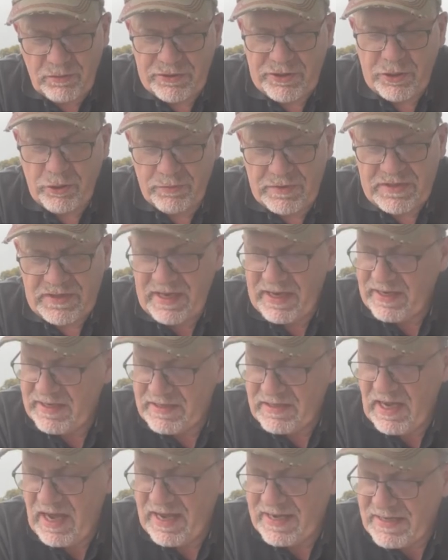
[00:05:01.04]
what Job is saying
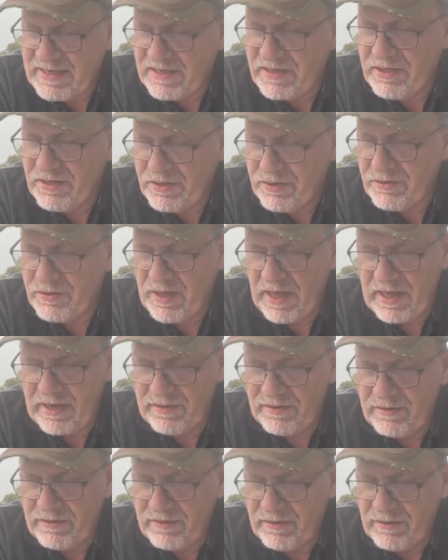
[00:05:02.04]
is, I didn't do
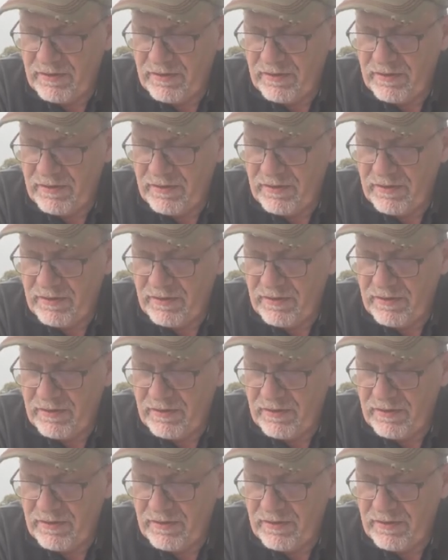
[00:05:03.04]
that.